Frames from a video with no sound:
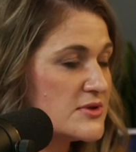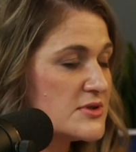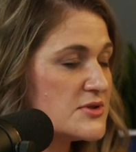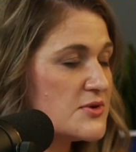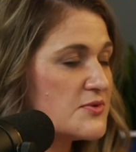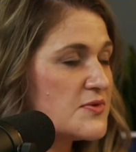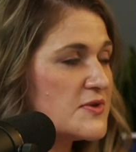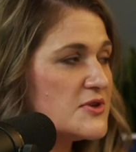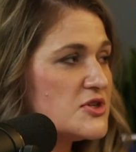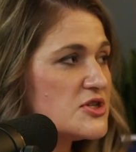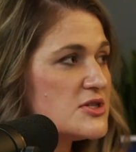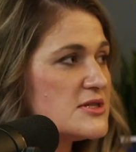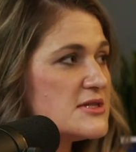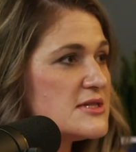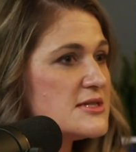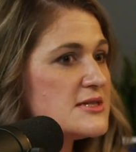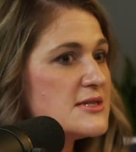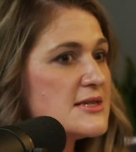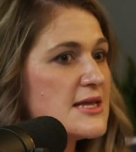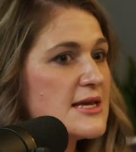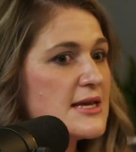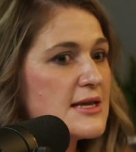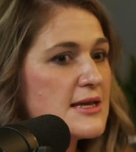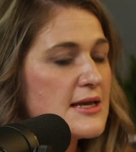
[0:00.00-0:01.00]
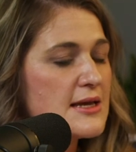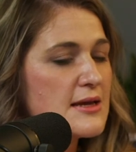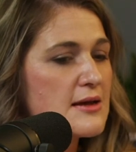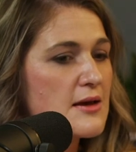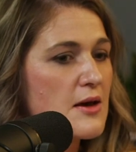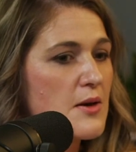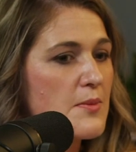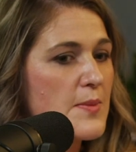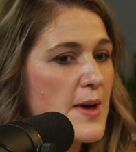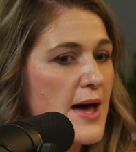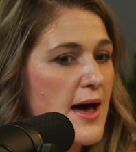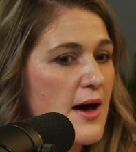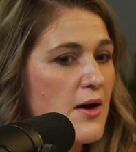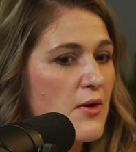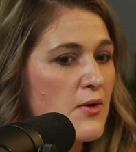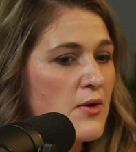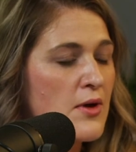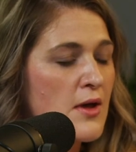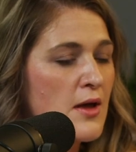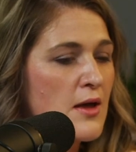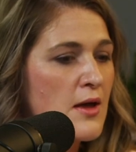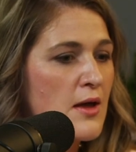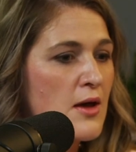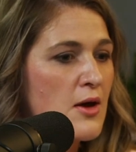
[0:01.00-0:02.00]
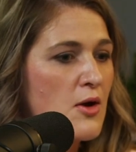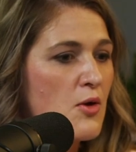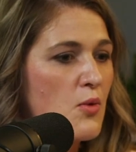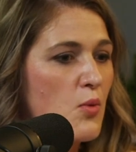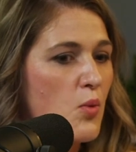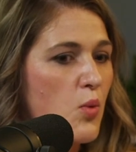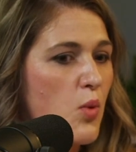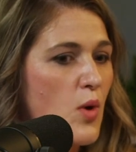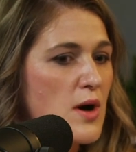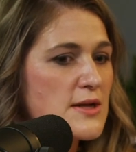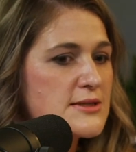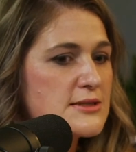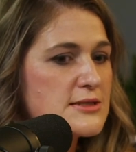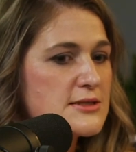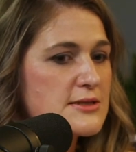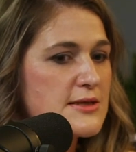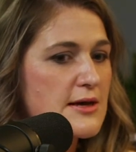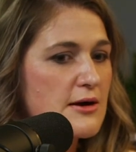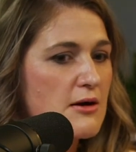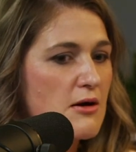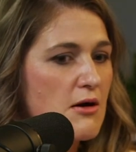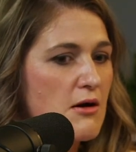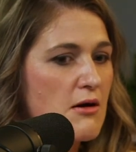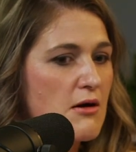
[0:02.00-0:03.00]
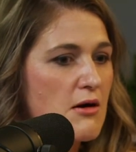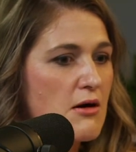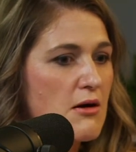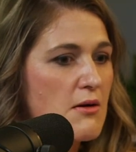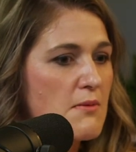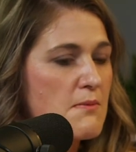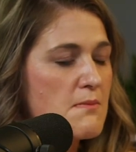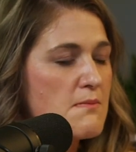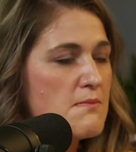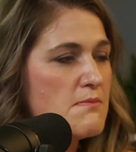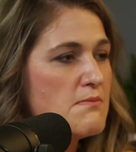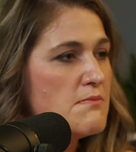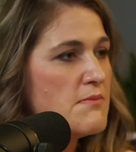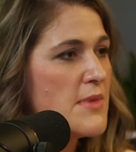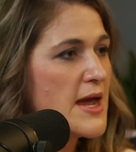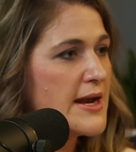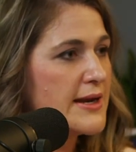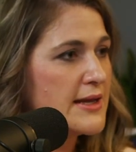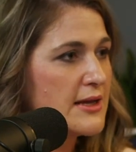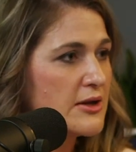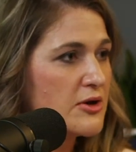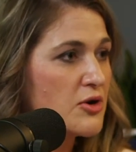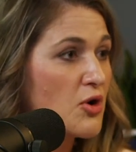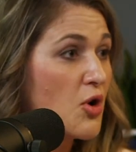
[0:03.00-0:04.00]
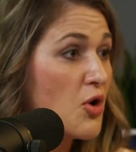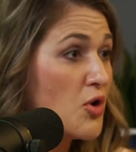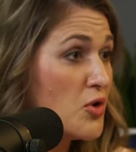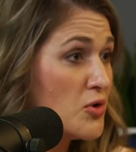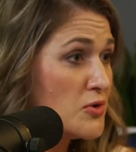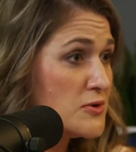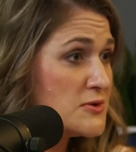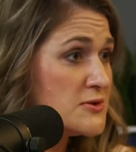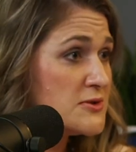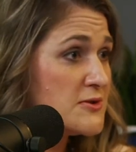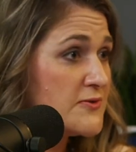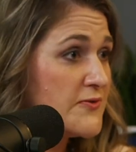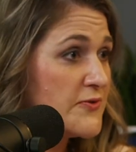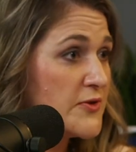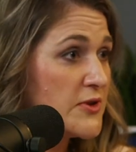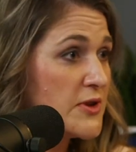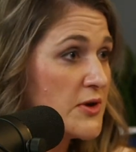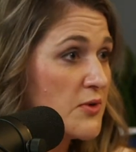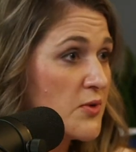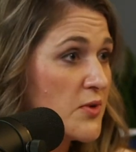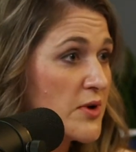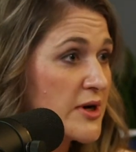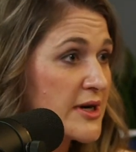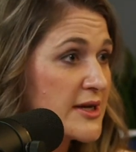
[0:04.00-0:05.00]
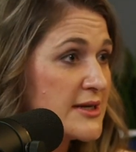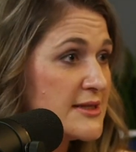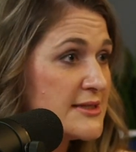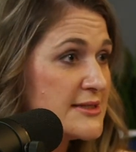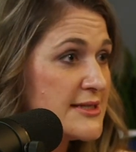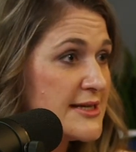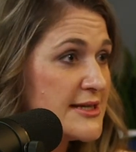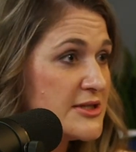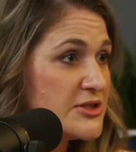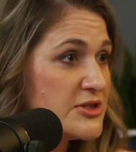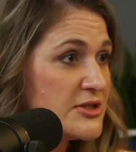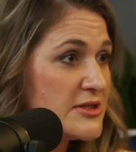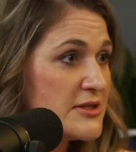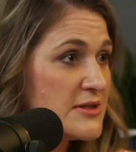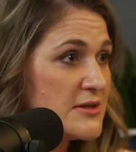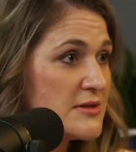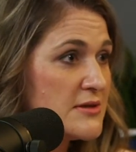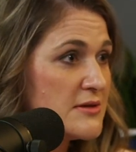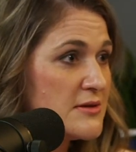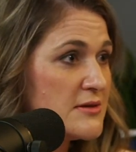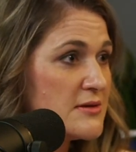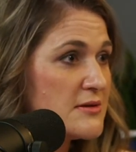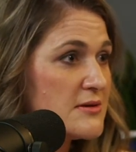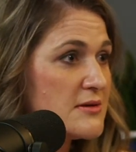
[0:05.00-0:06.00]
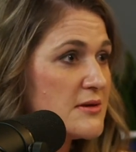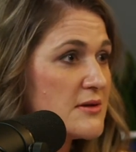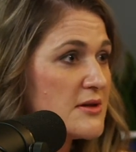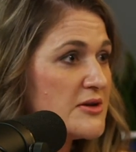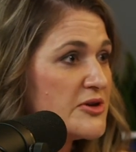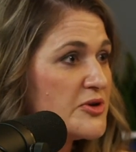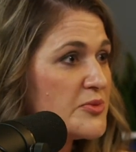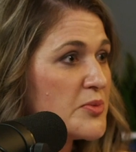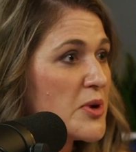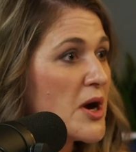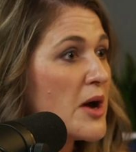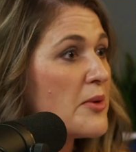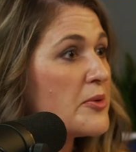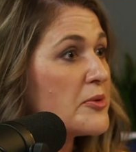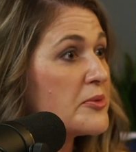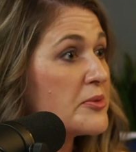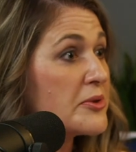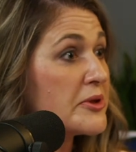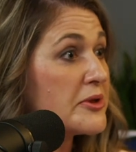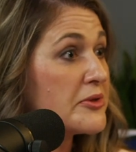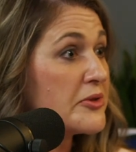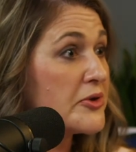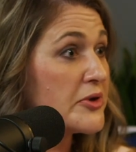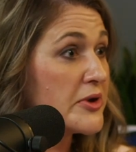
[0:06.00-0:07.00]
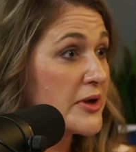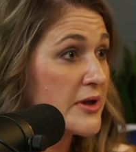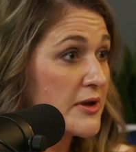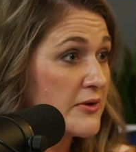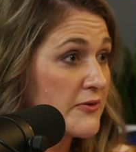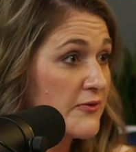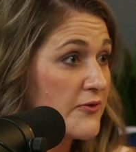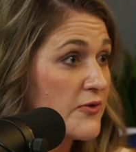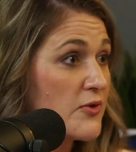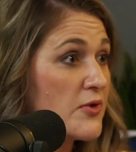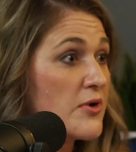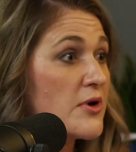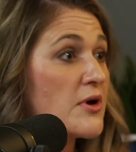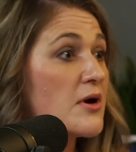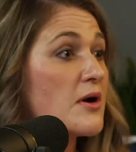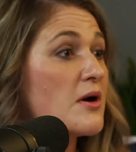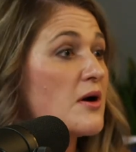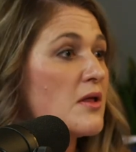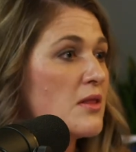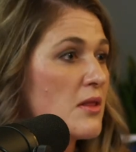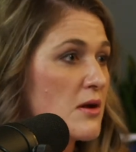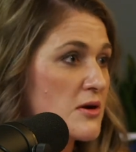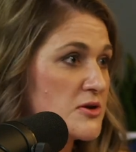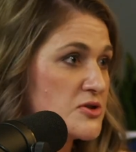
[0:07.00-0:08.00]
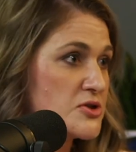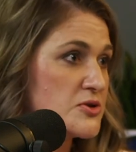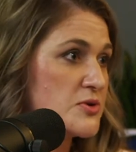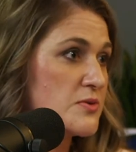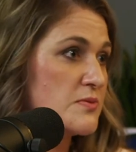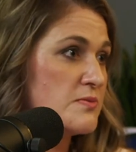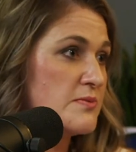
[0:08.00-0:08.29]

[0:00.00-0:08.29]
So just thinking about, once there are many goals for the organization, then you're probably looking for a larger